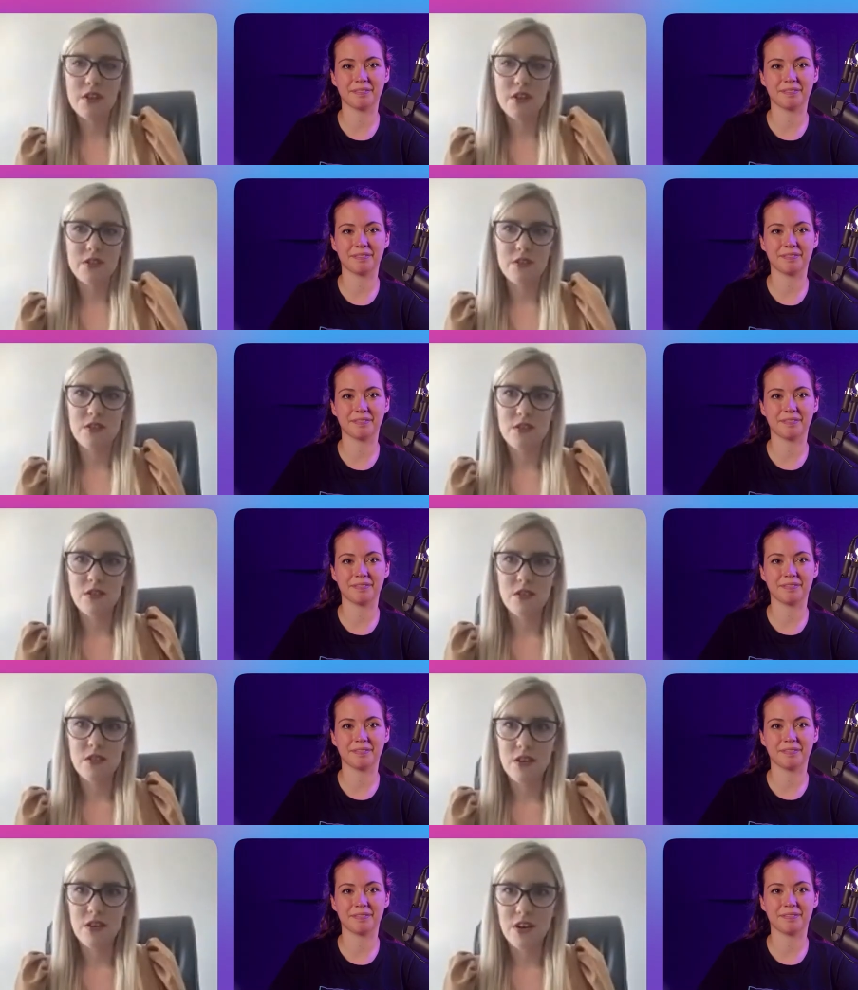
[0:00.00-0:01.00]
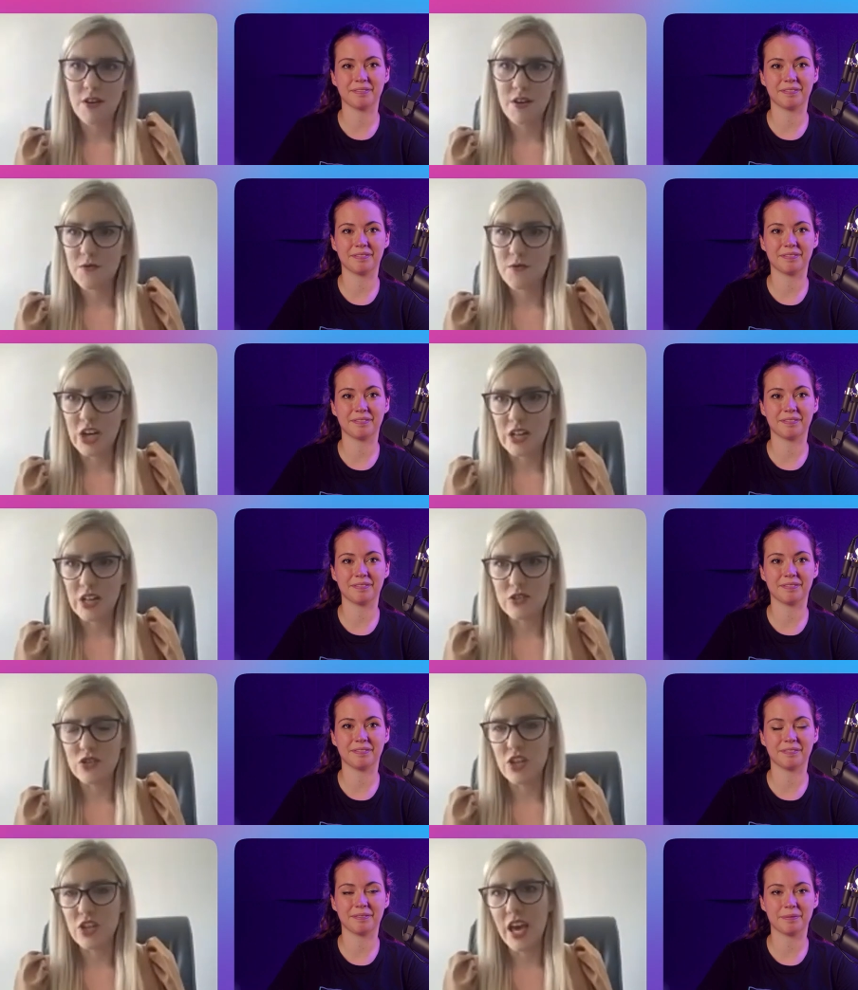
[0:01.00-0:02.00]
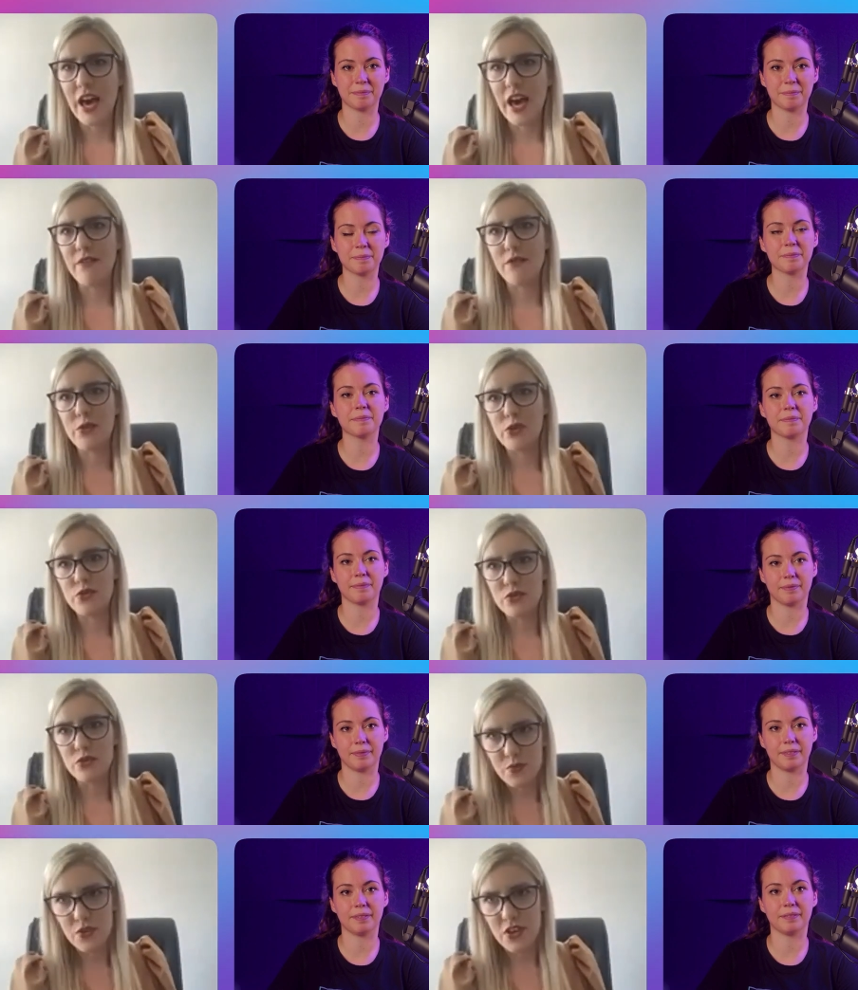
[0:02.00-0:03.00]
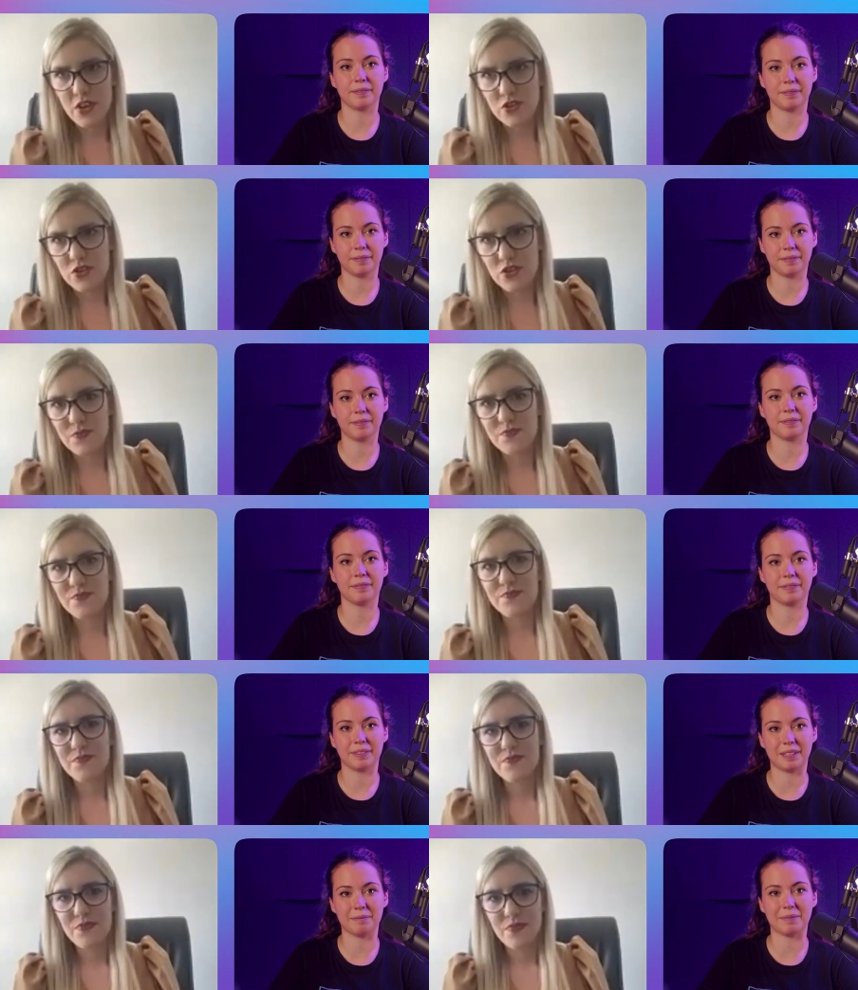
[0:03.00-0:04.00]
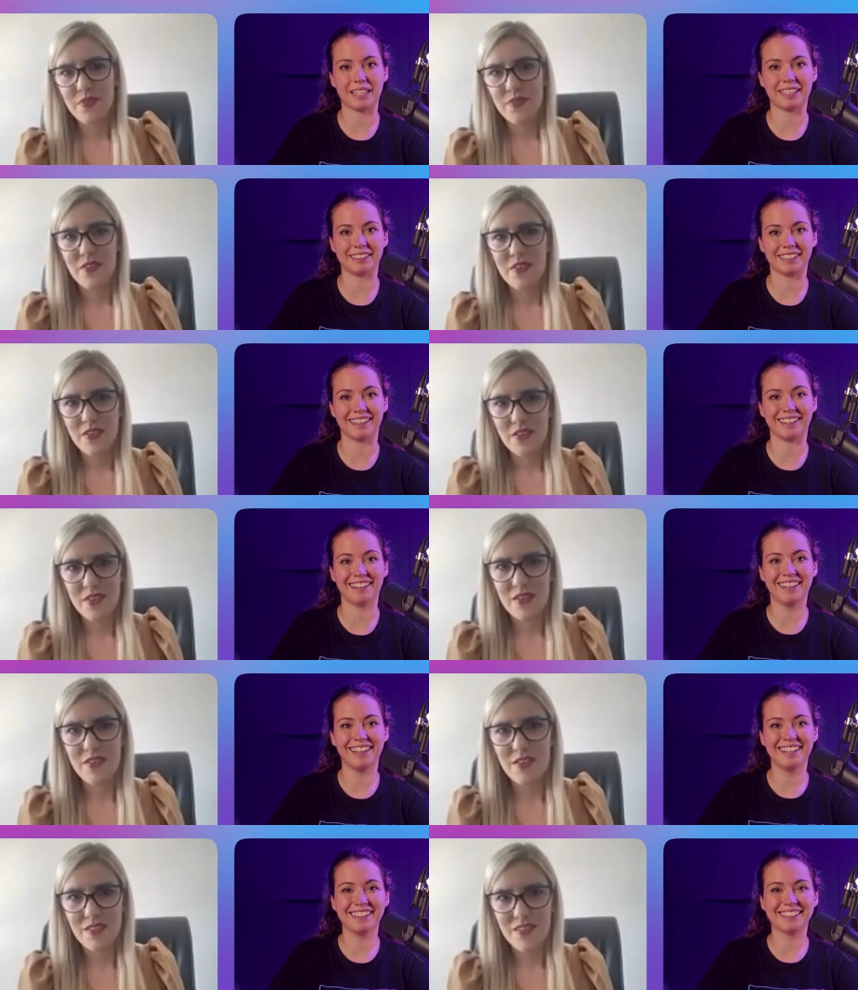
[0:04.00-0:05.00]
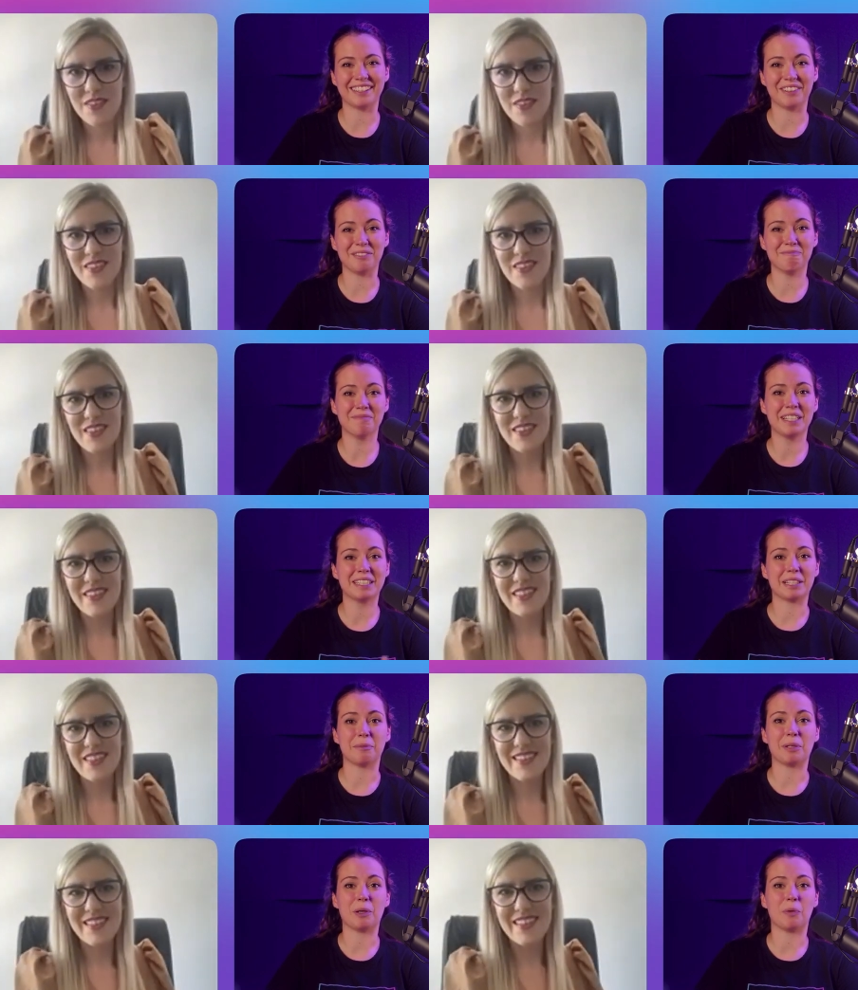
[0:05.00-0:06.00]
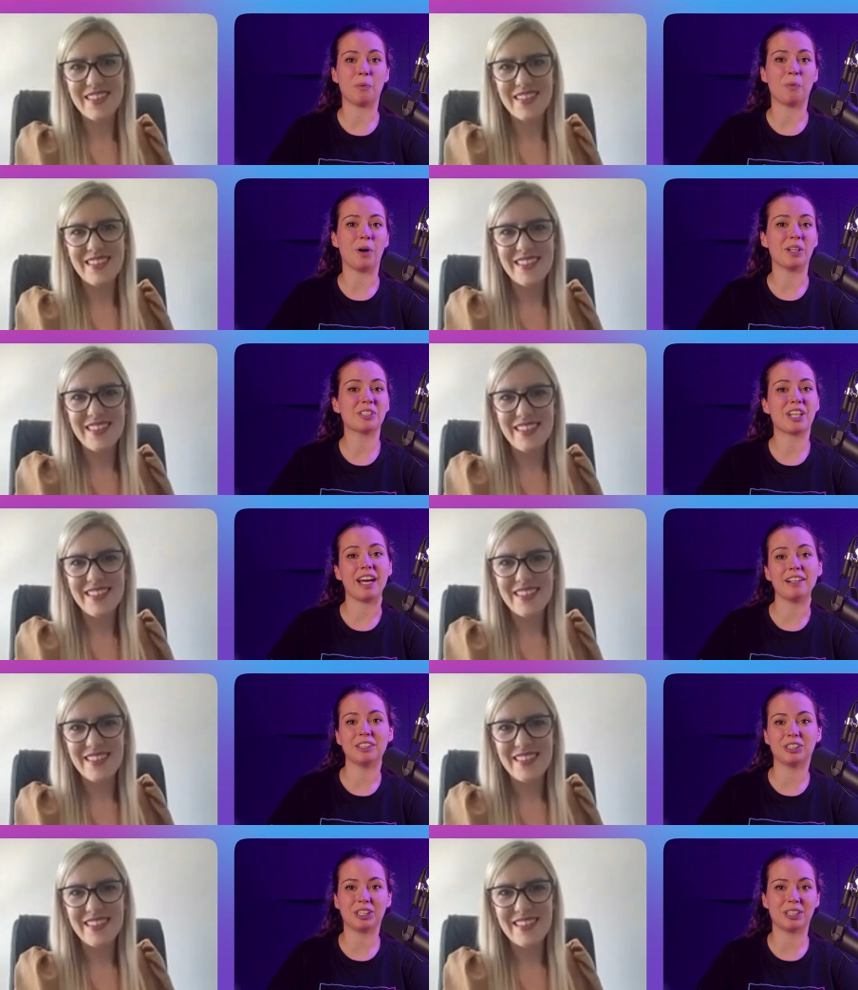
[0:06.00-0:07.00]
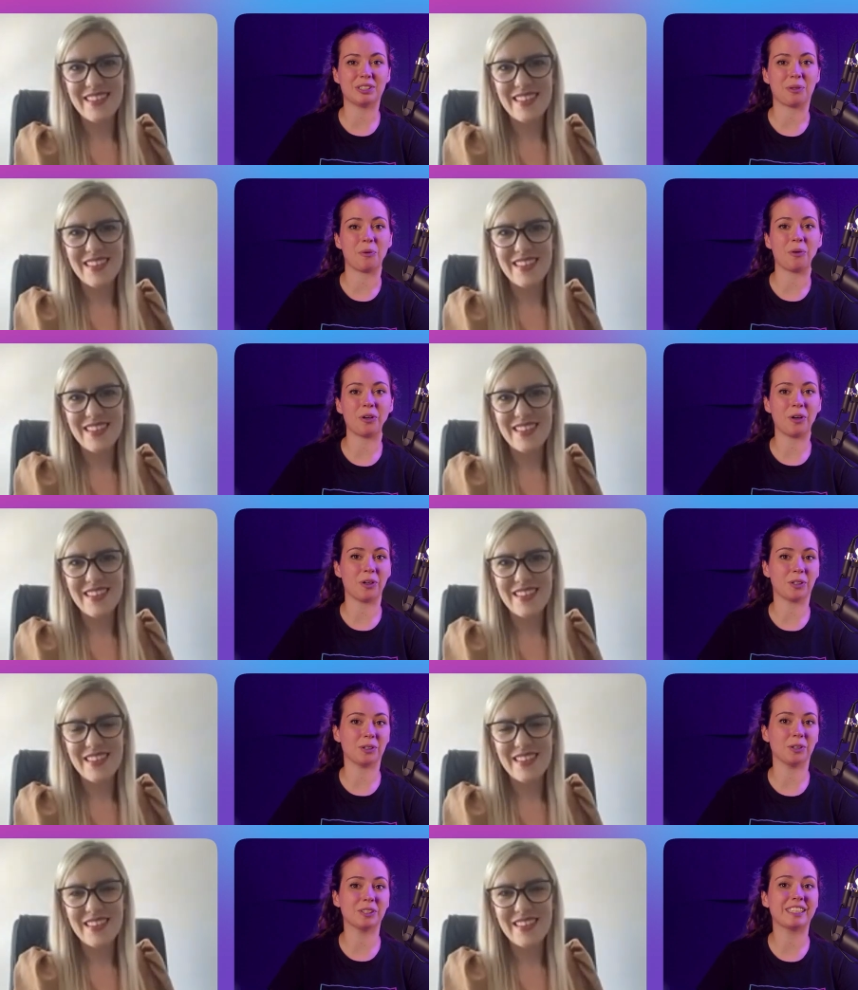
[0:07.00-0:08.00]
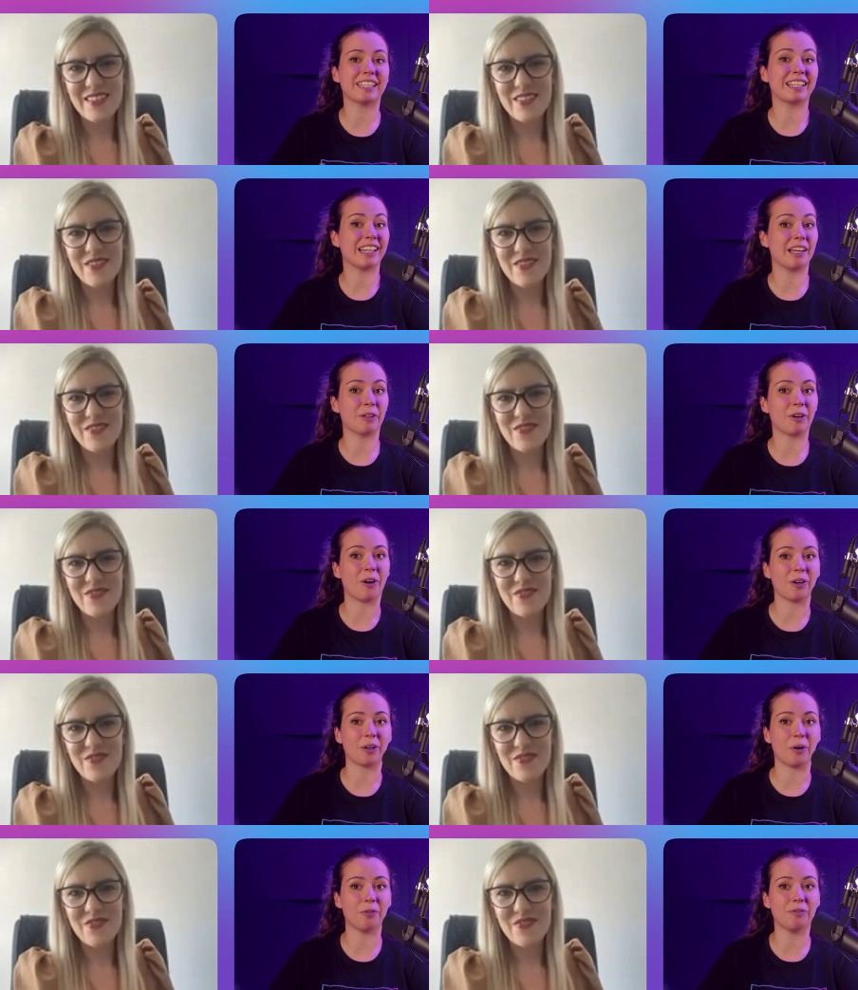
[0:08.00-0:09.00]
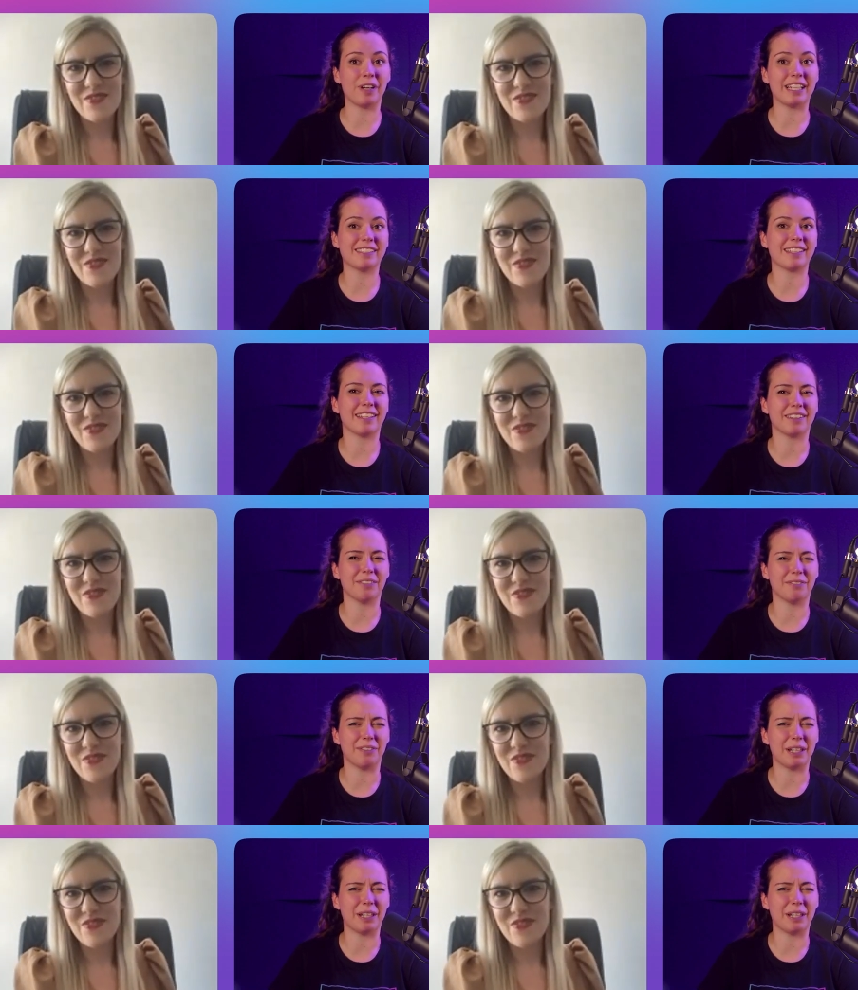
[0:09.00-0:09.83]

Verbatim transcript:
Speaker 1: a certain uh, challenge they have with transportation.
Speaker 2: Amazing. So tell me what challenges or hurdles did Klever Cargo face at the